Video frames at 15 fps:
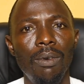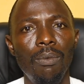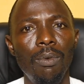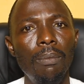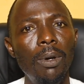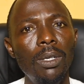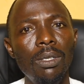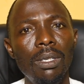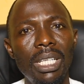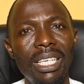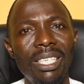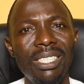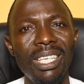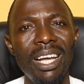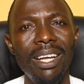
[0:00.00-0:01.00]
we must
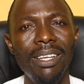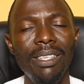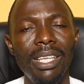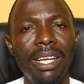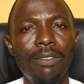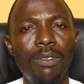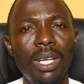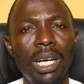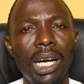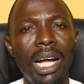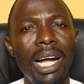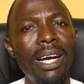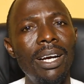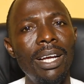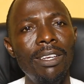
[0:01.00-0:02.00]
understand that there are
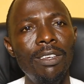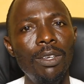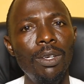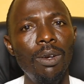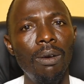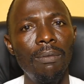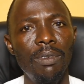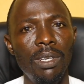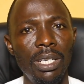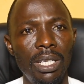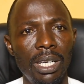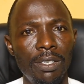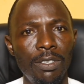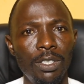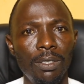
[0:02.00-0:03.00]
hierarchy of
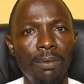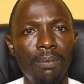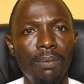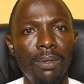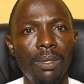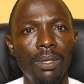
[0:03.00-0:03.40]
leadership.